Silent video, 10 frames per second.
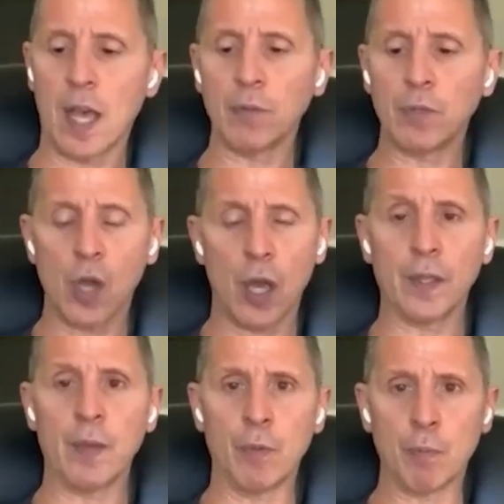on. We talk,
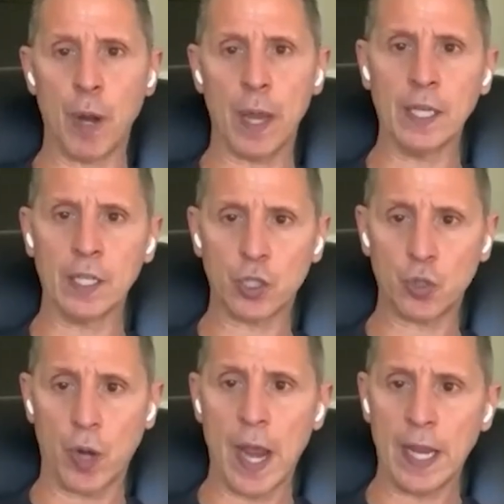and then we break into
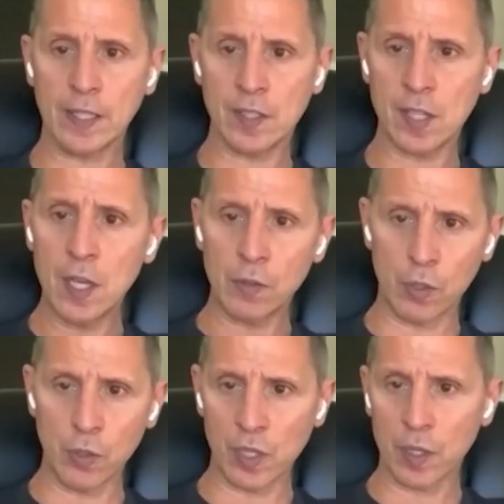trades
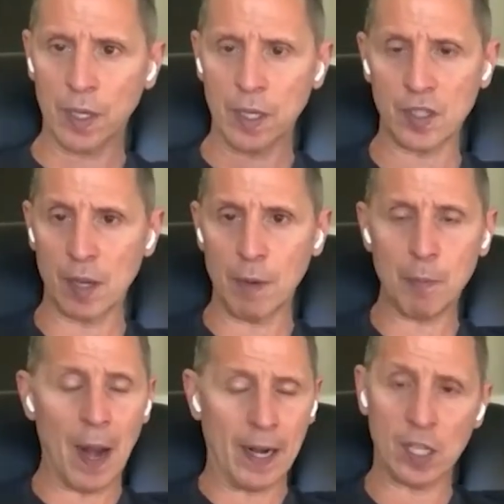using uh, CME
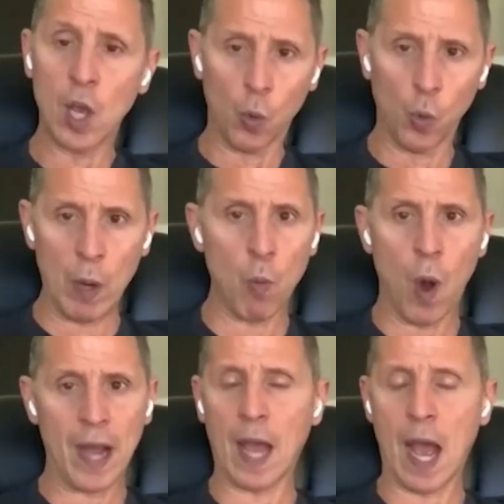products. We
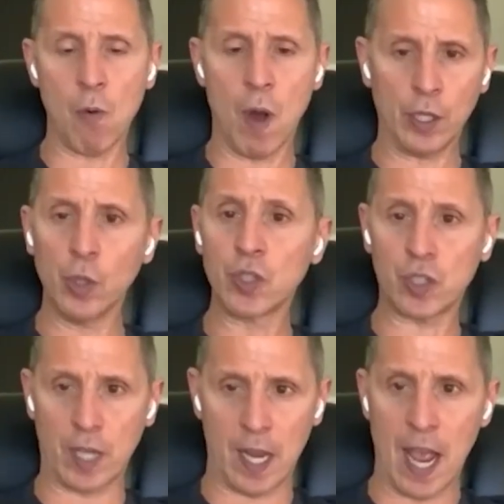want, I want you to
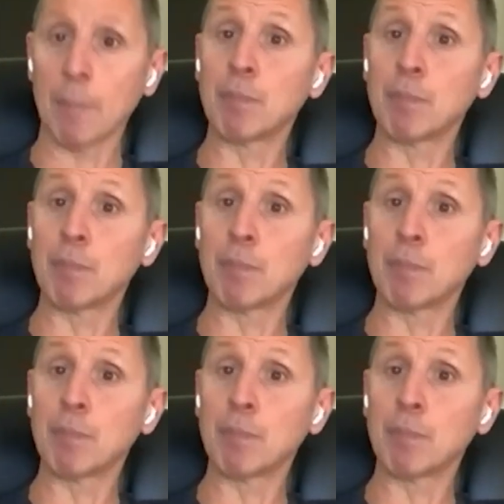stay on,